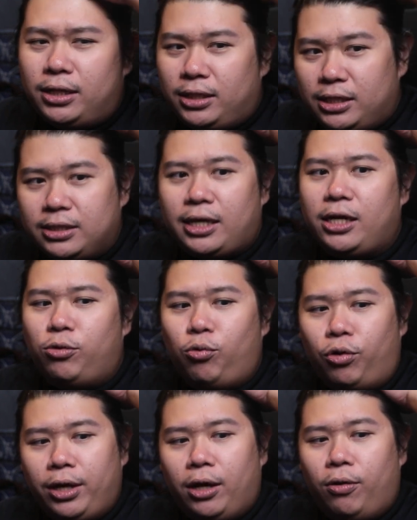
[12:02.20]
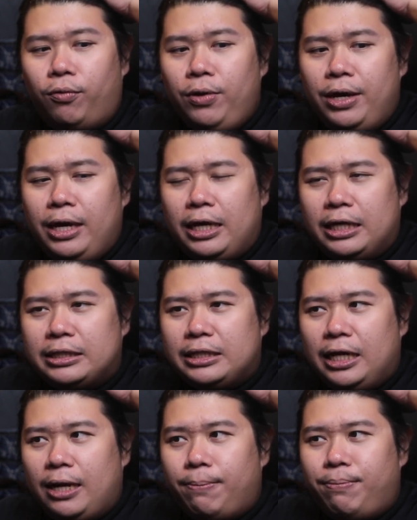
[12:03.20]
the Desire Royale is
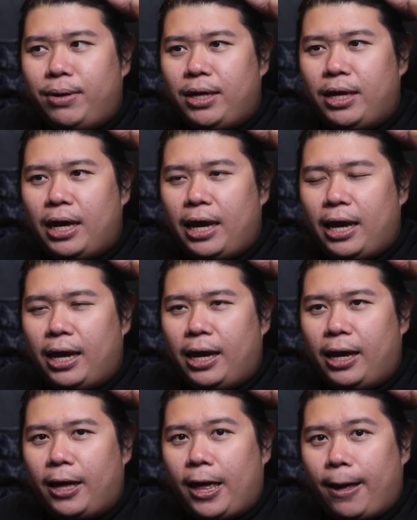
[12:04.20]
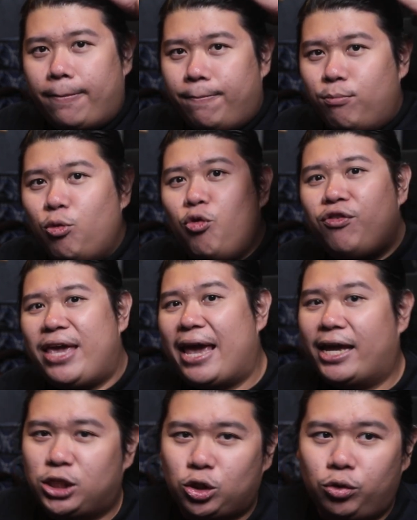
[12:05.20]
gonna be a movie
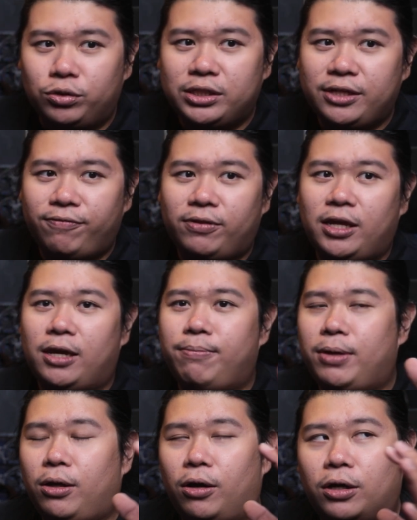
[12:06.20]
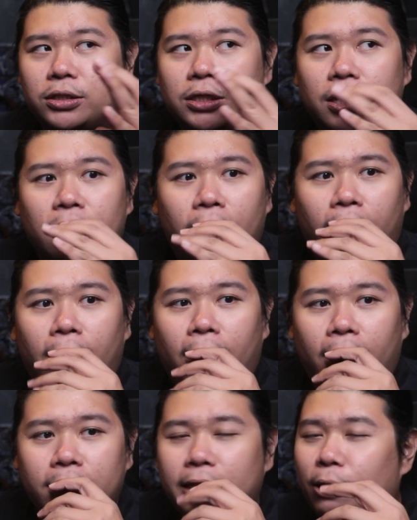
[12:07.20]
exclusive thing, because
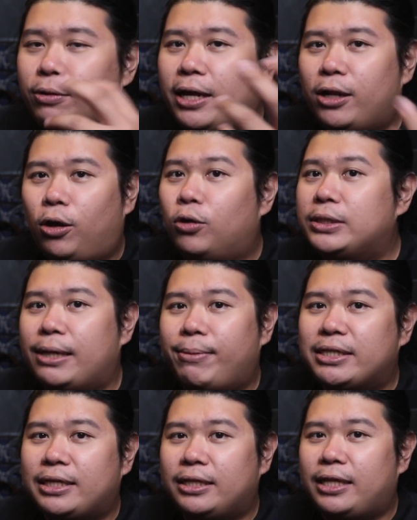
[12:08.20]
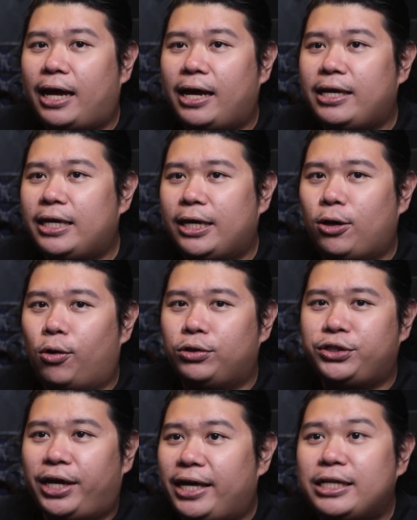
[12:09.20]
now that Osama Sentai King
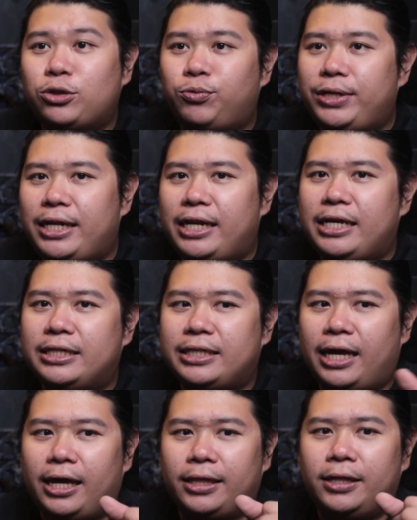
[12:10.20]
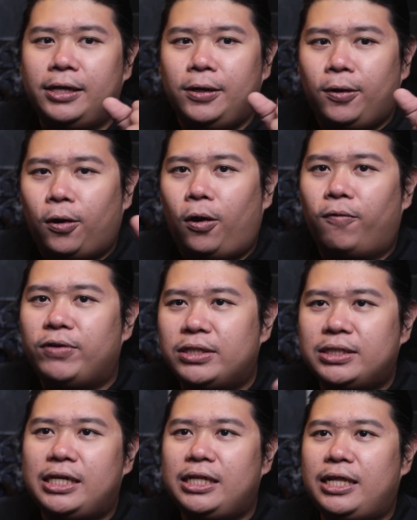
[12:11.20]
Oja is released, and
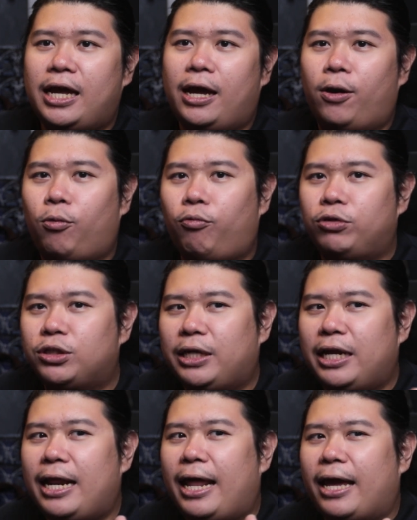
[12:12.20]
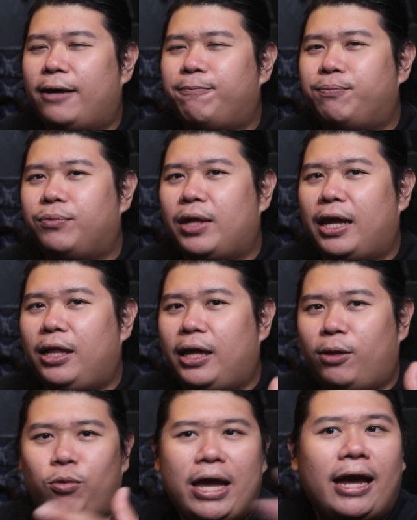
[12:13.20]
obviously they are kind of like,
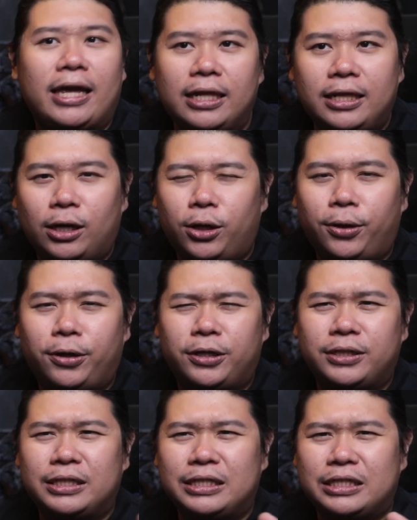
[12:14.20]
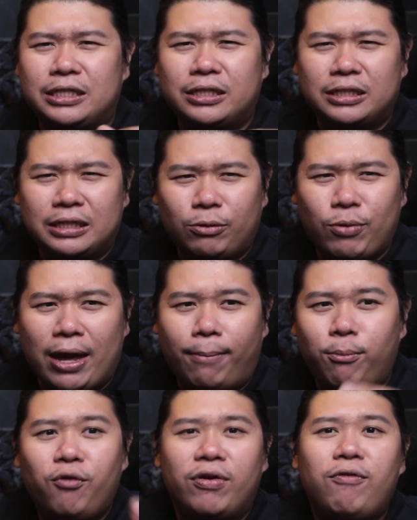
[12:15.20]
and we are
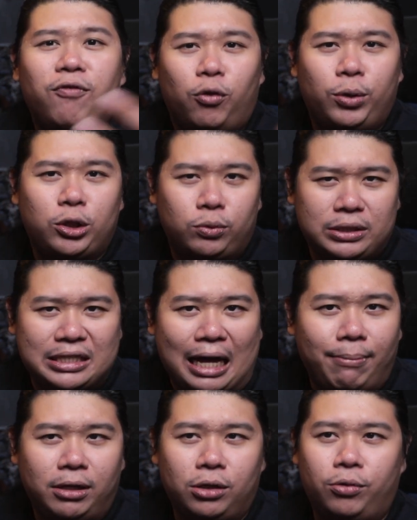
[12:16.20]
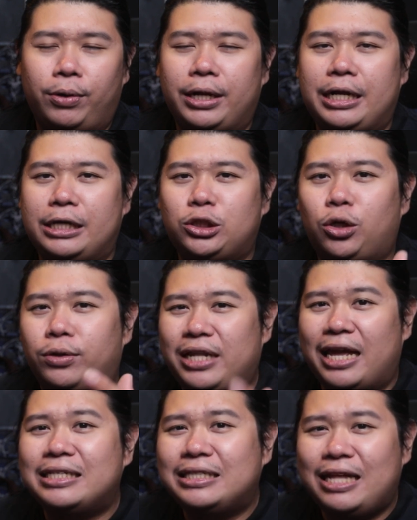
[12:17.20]
moving forward to summer already, so
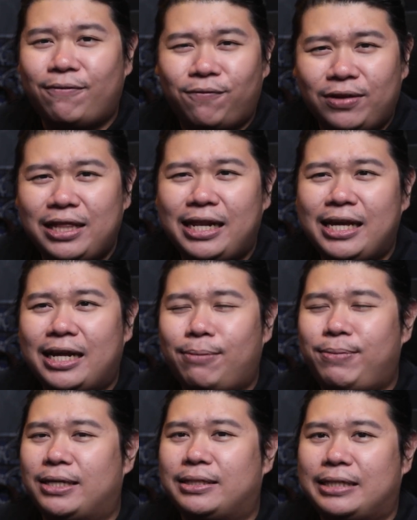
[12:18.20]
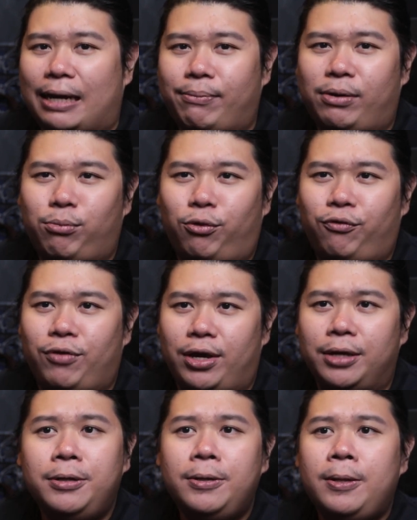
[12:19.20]
there is definitely gonna be a summer
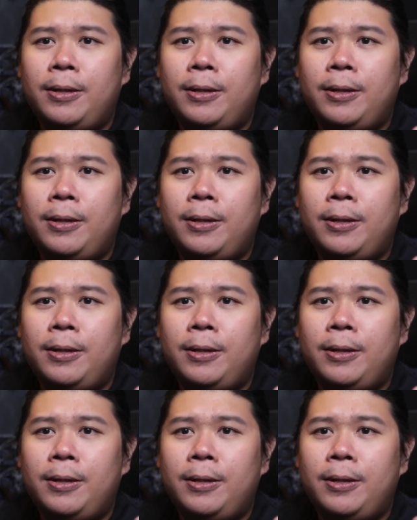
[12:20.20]
movie